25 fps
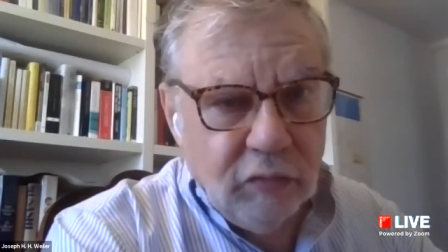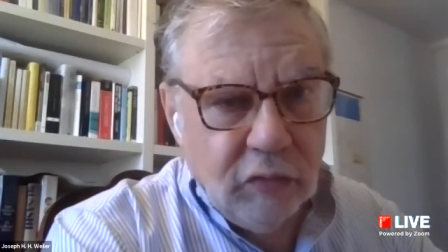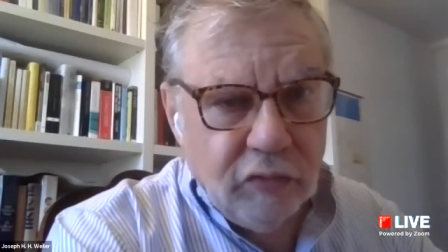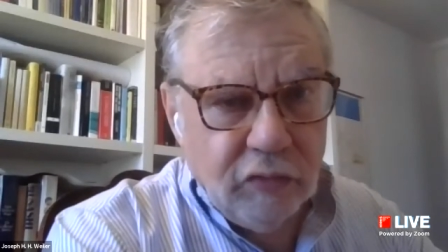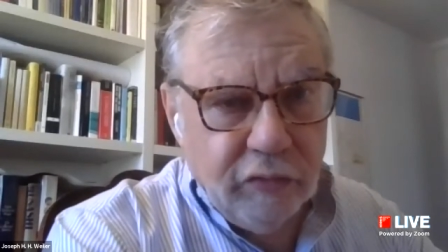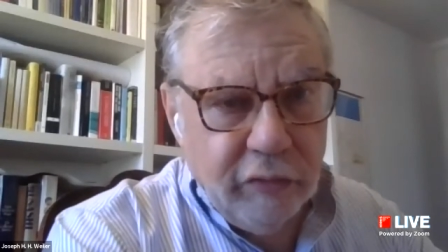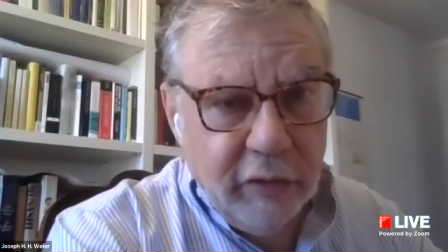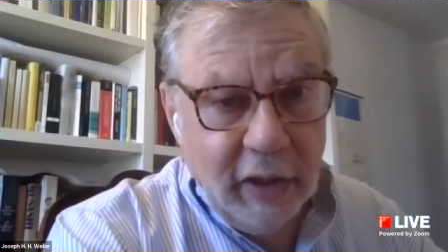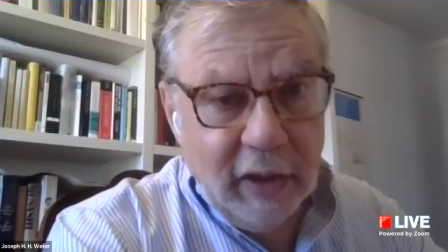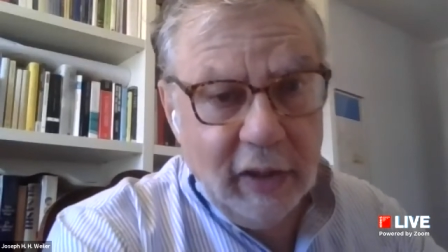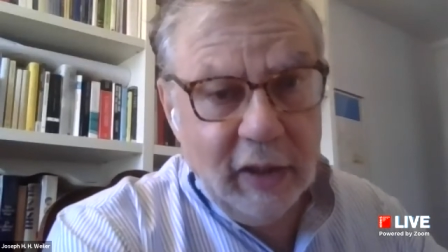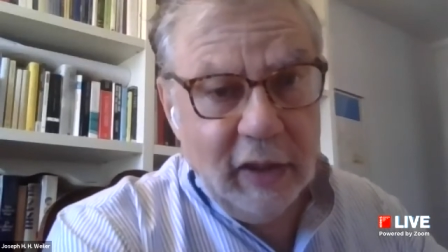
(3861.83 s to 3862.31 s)

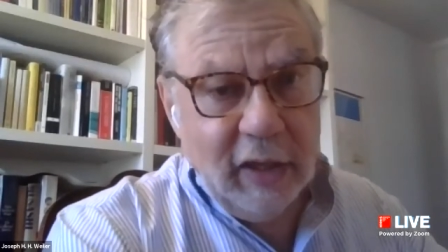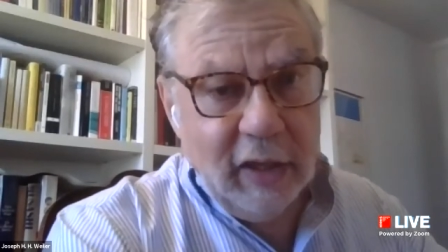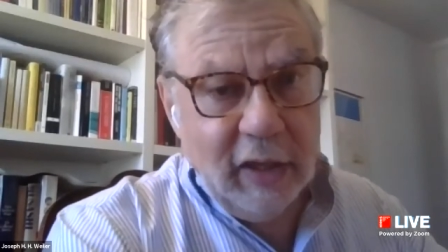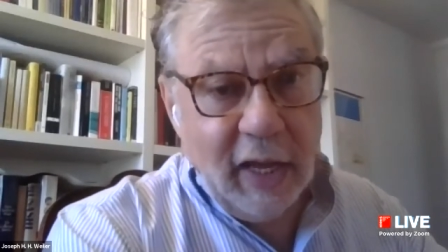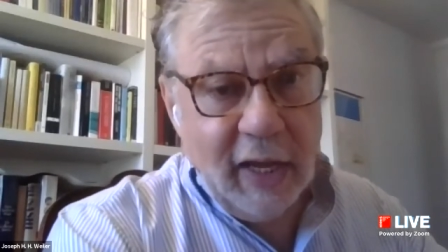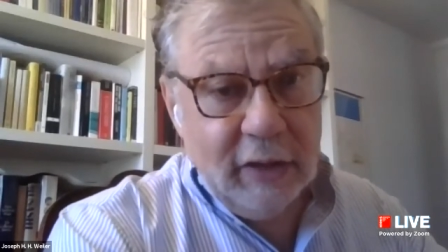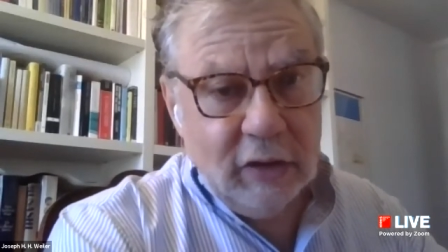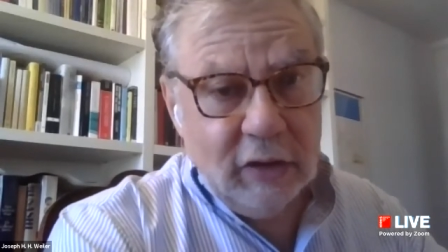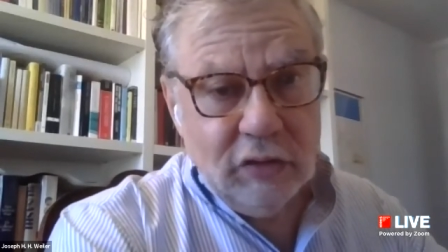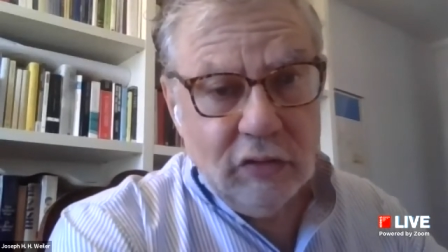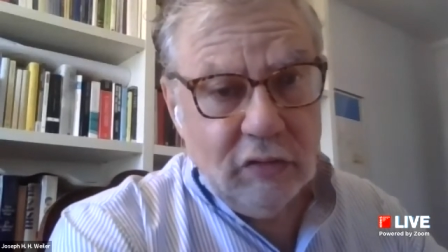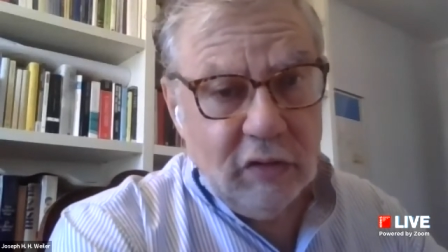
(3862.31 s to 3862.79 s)
would really
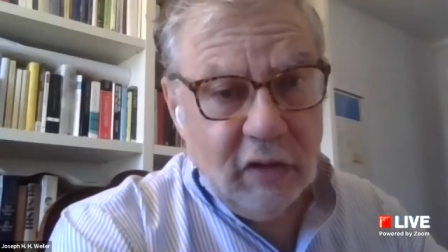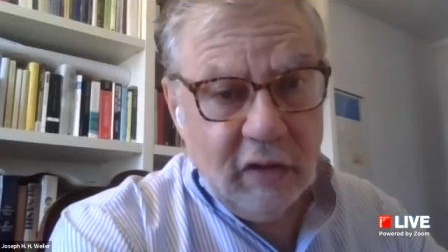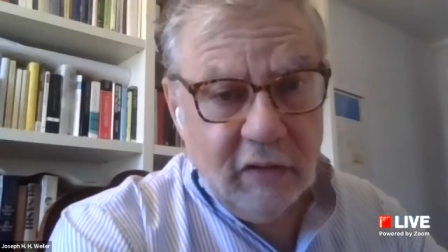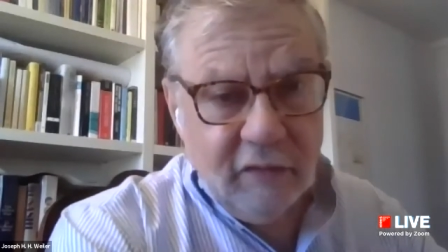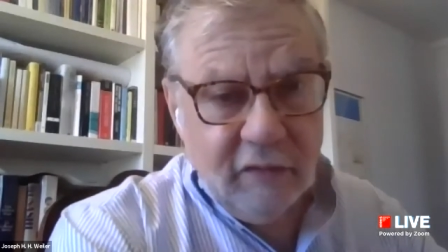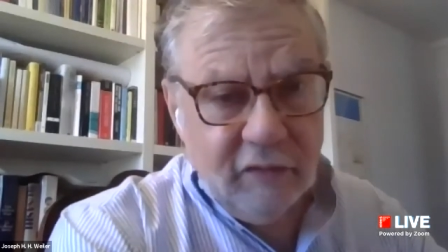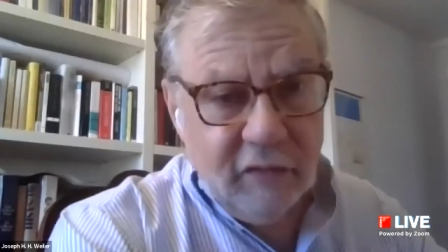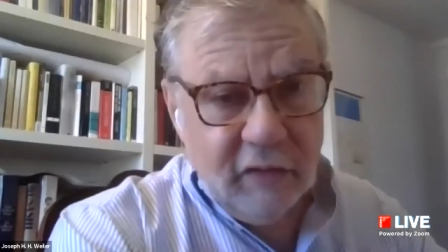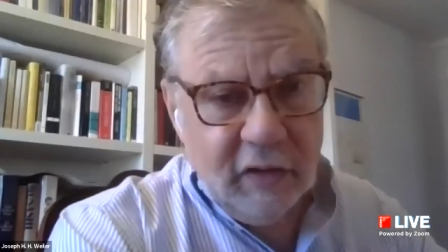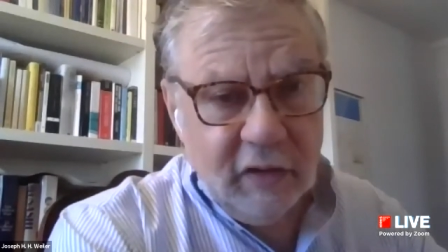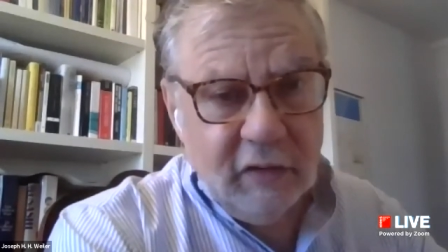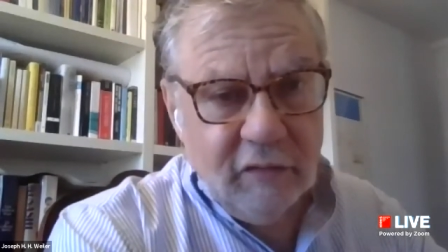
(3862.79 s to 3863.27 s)
like to
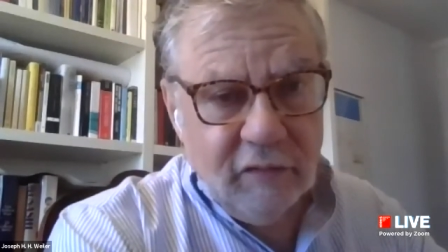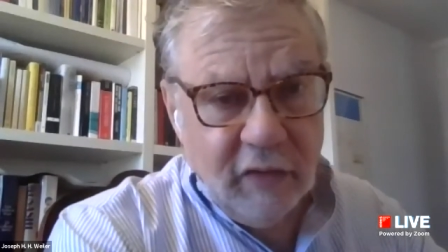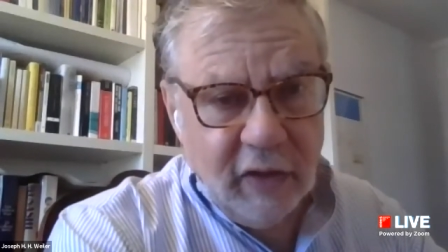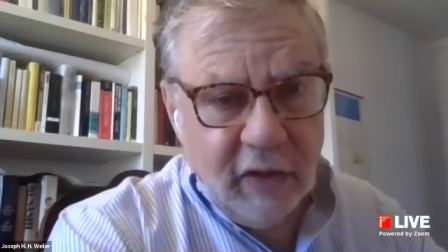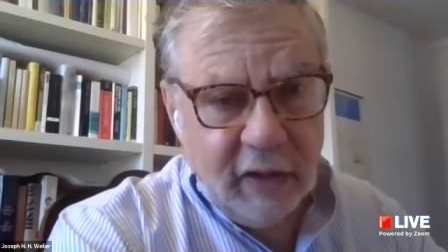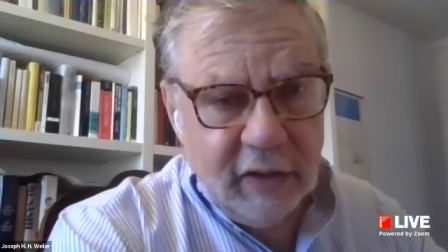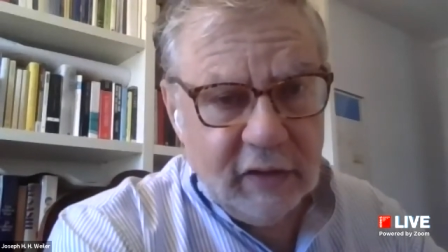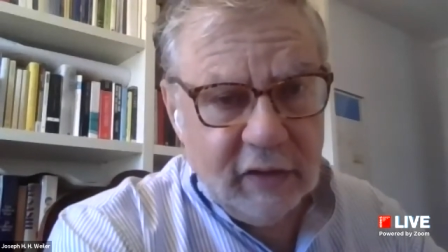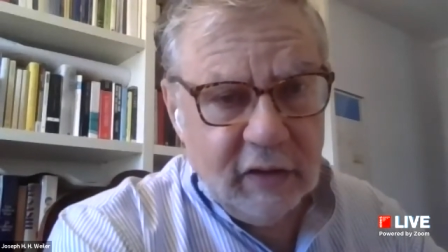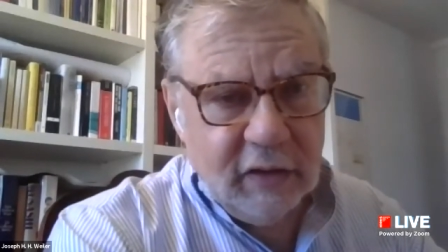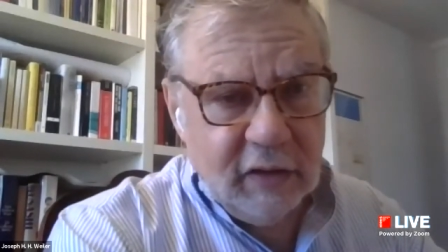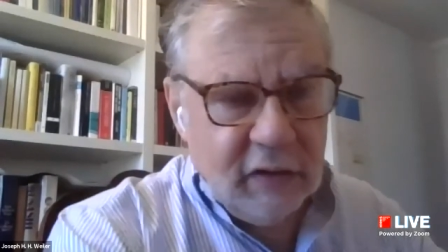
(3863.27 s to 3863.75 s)
have
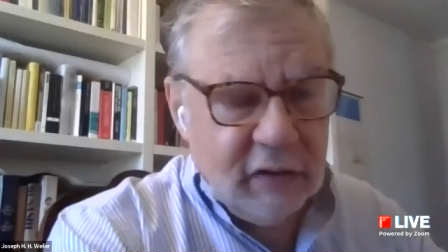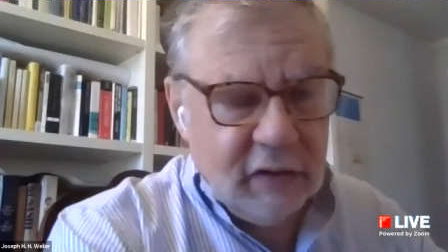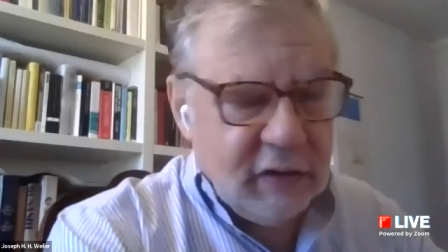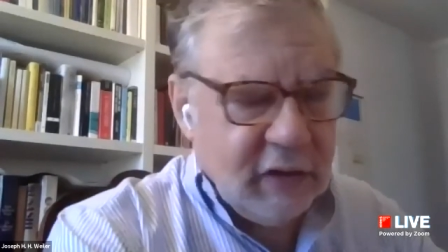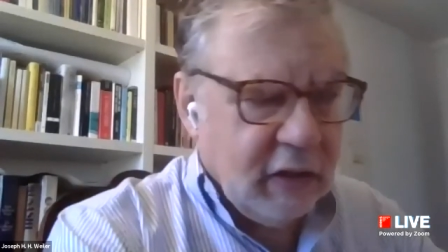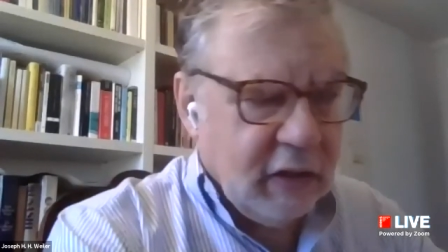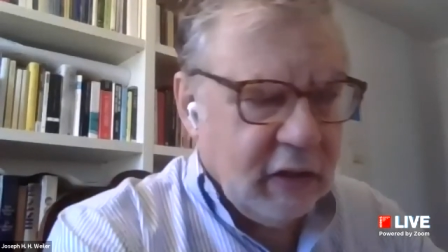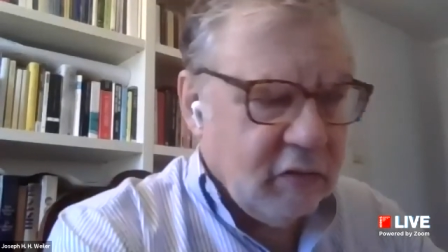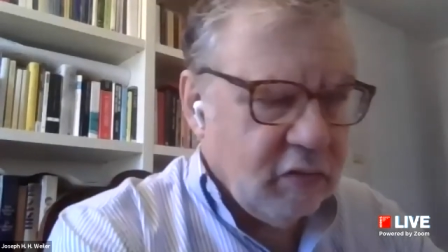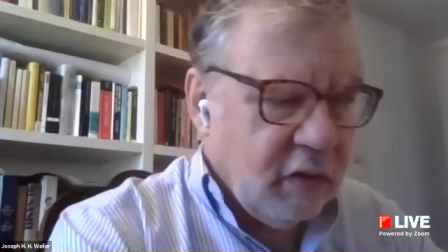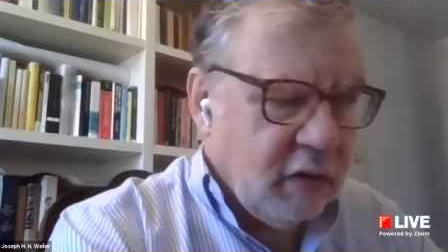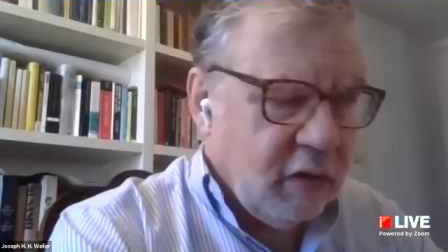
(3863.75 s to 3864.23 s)
invited,
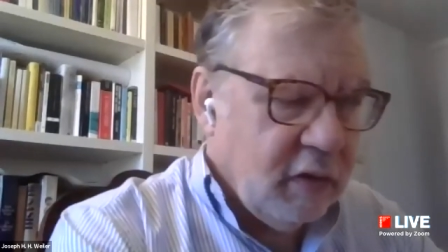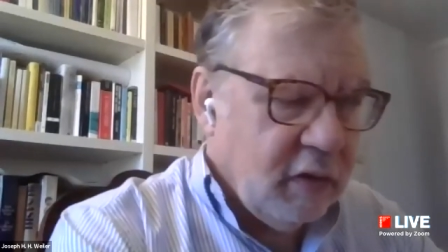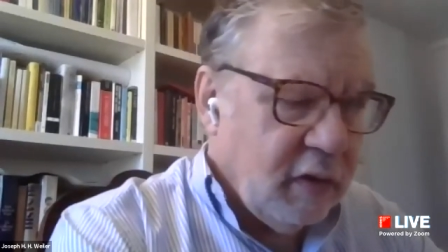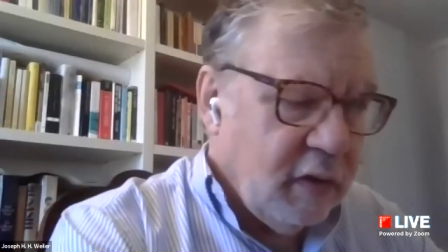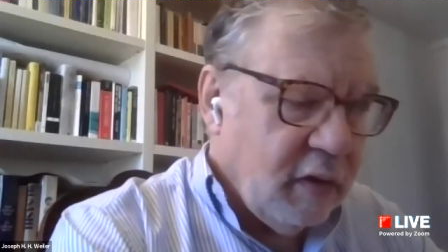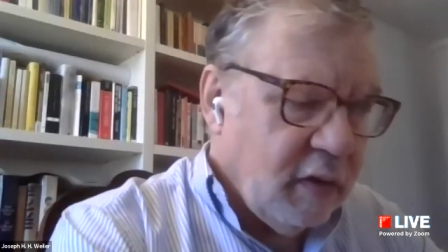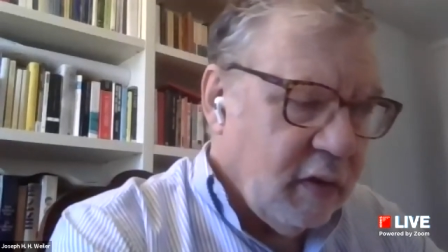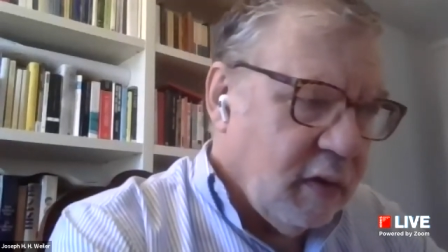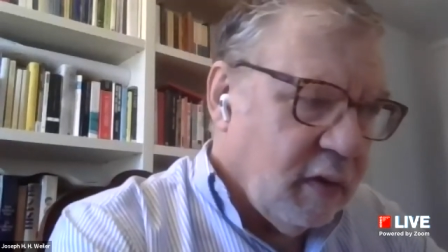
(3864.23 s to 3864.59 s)
etc.